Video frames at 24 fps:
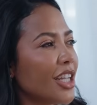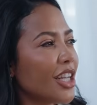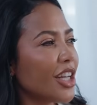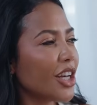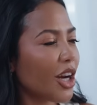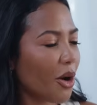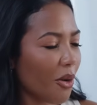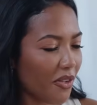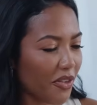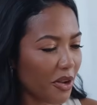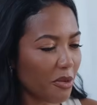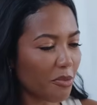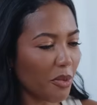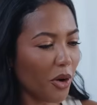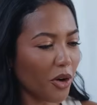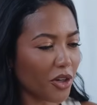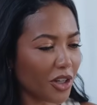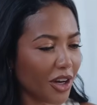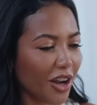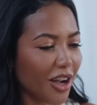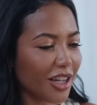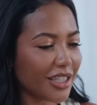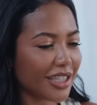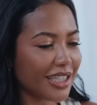I think
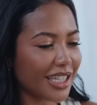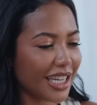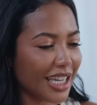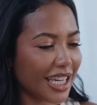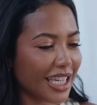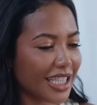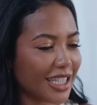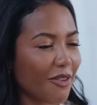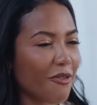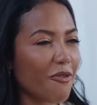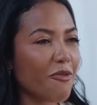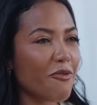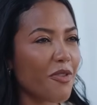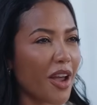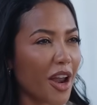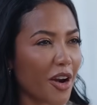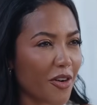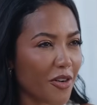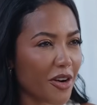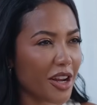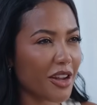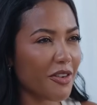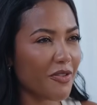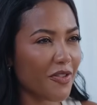podcasting is a
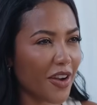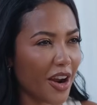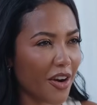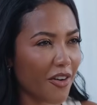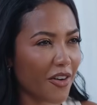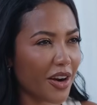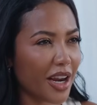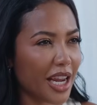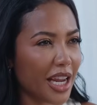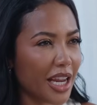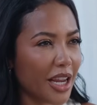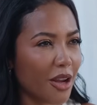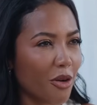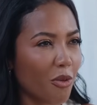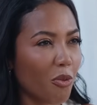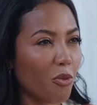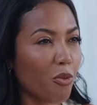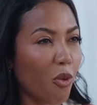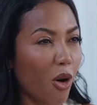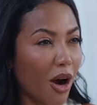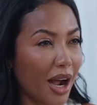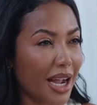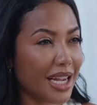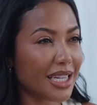very, very
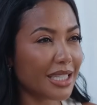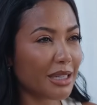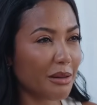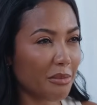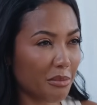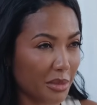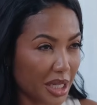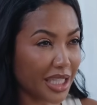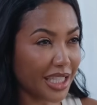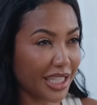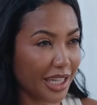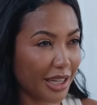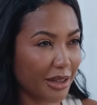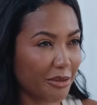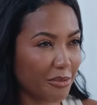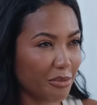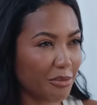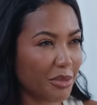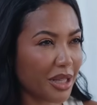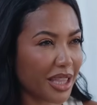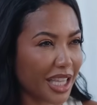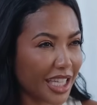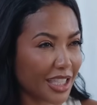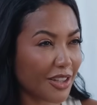wide medium,
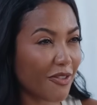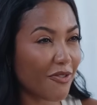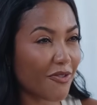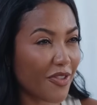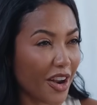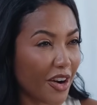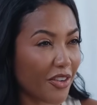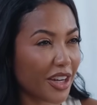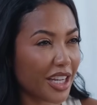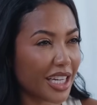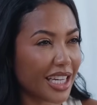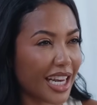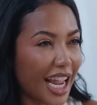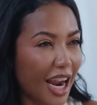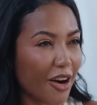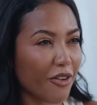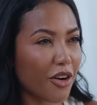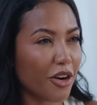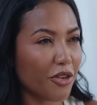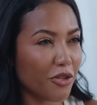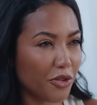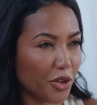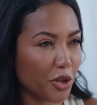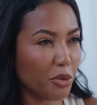but there's a very
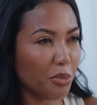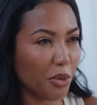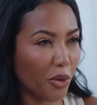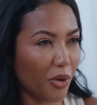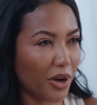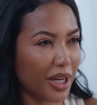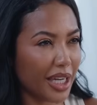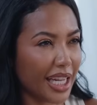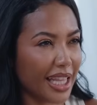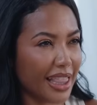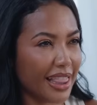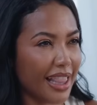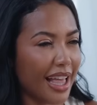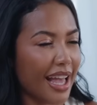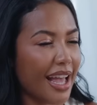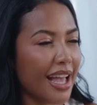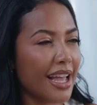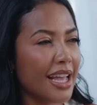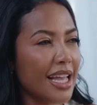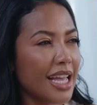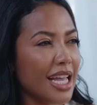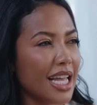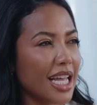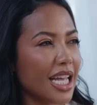narrow viewpoint in there.
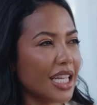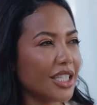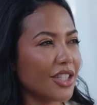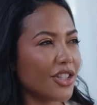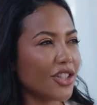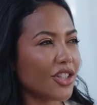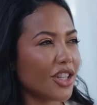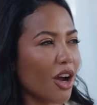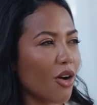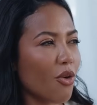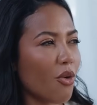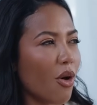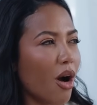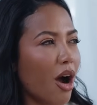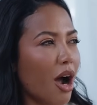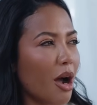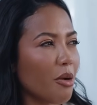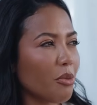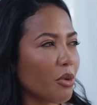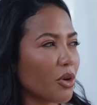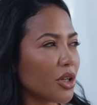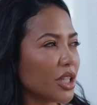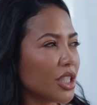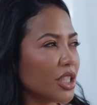And so I
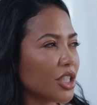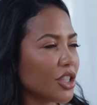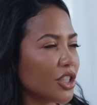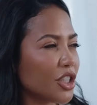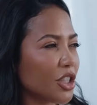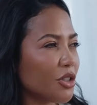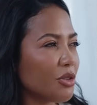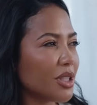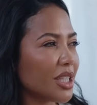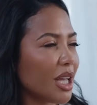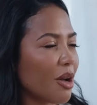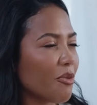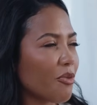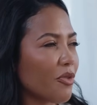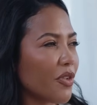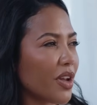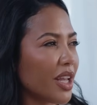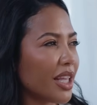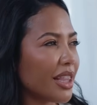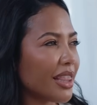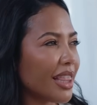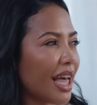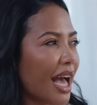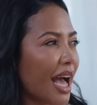wanted to do
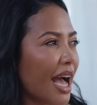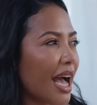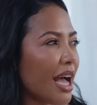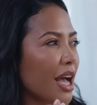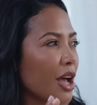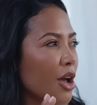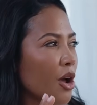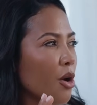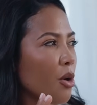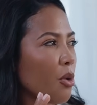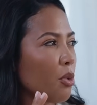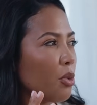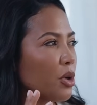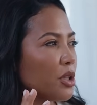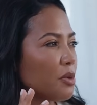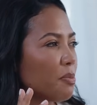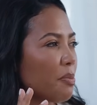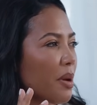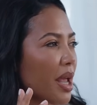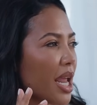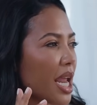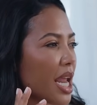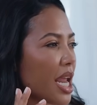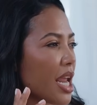something that would
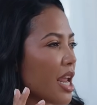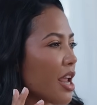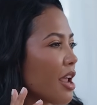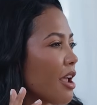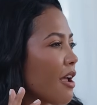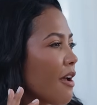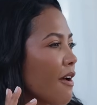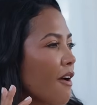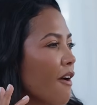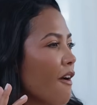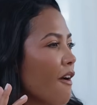be